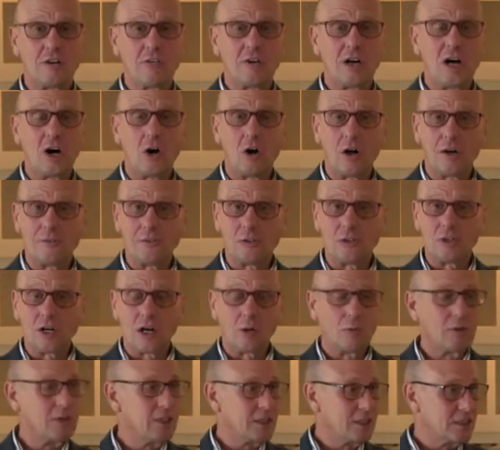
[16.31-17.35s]
off, however,
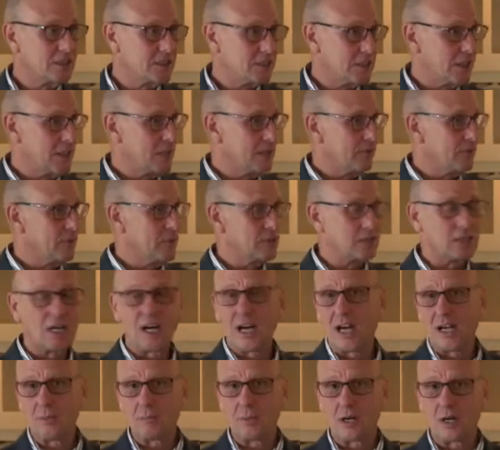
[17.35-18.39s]
I wanted to say is
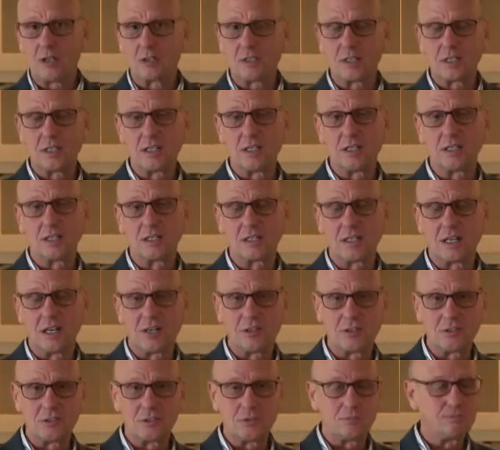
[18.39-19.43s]
I bartended in
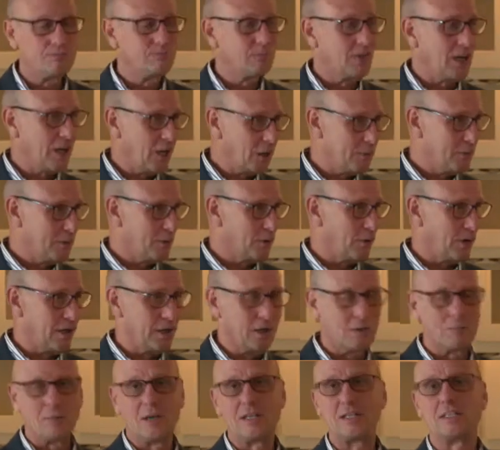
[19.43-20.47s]
college. Al
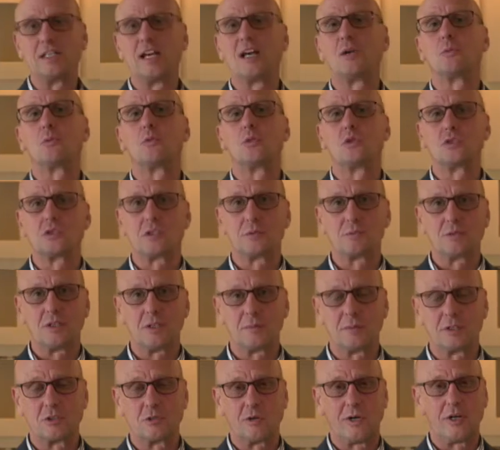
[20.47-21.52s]
McGuire, my dad worshipped
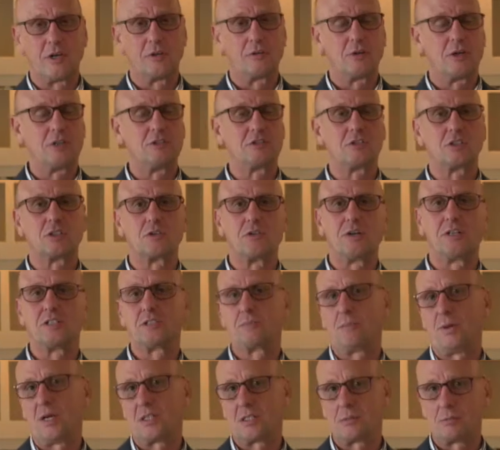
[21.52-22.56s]
Al McGuire, thought he was the
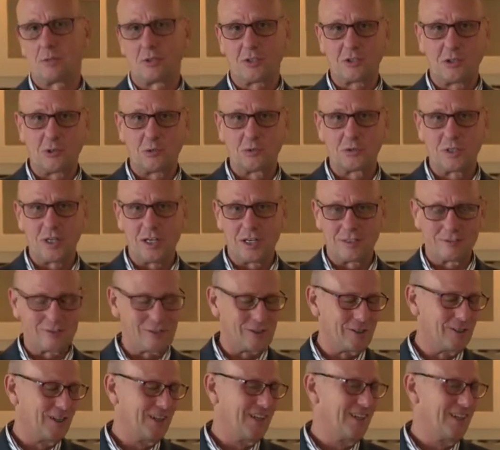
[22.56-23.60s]
greatest basketball coach
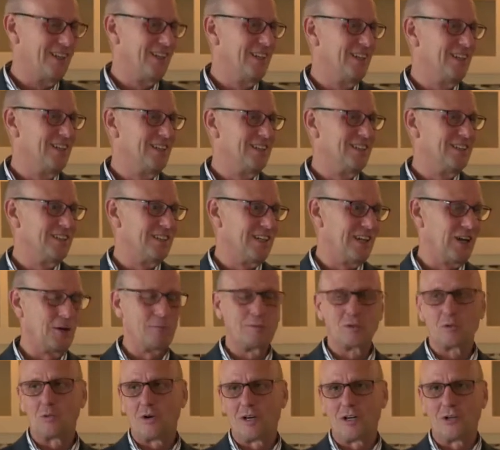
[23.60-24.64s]
ever. Al
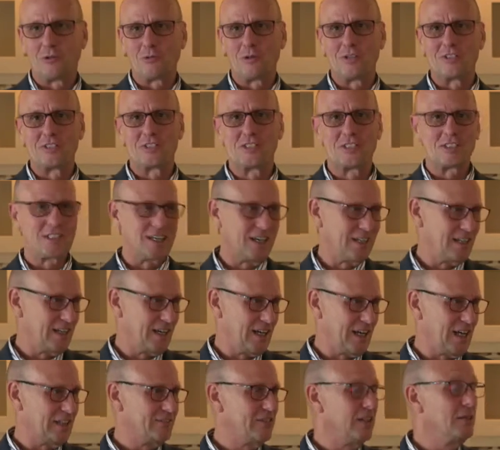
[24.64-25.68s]
McGuire once said that
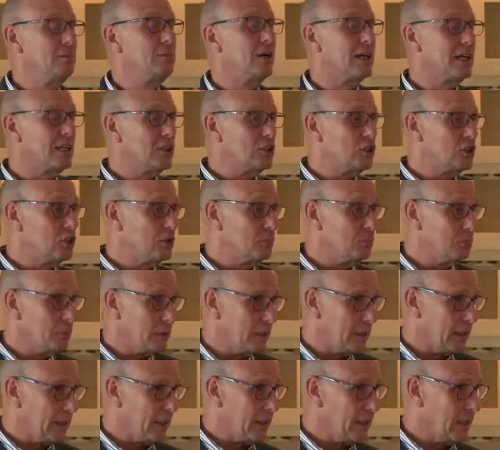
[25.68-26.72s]
everybody should
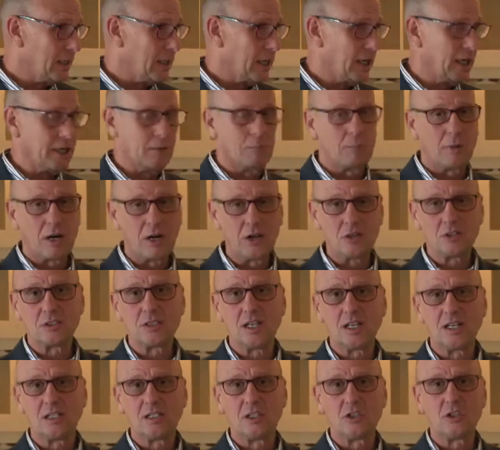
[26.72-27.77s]
be a
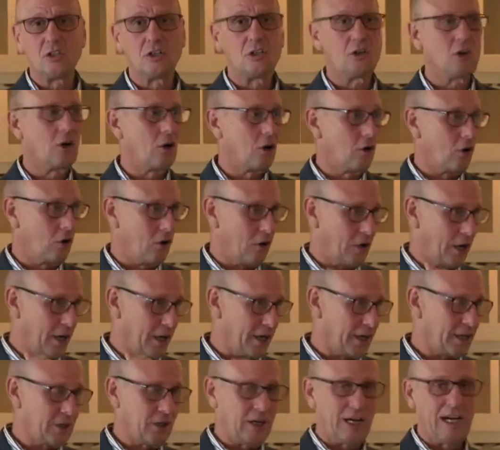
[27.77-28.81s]
bartender
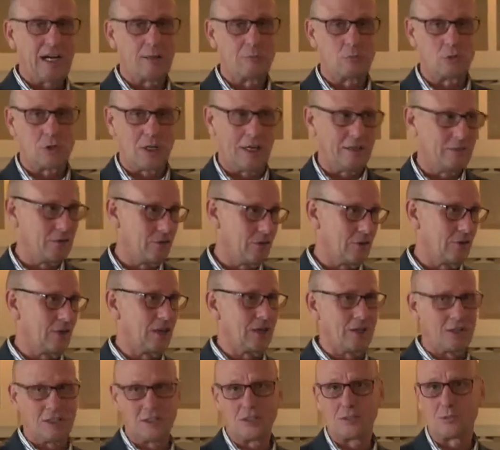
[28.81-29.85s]
and a cab driver
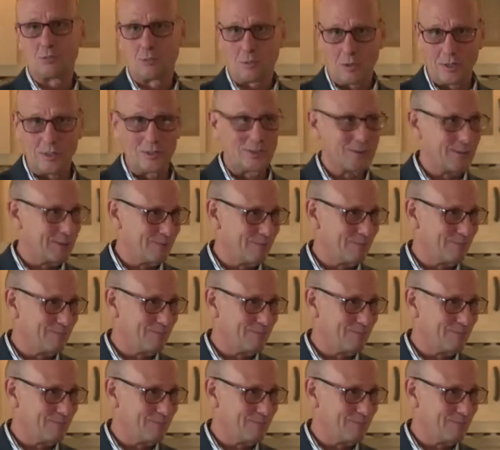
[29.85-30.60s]
at least once.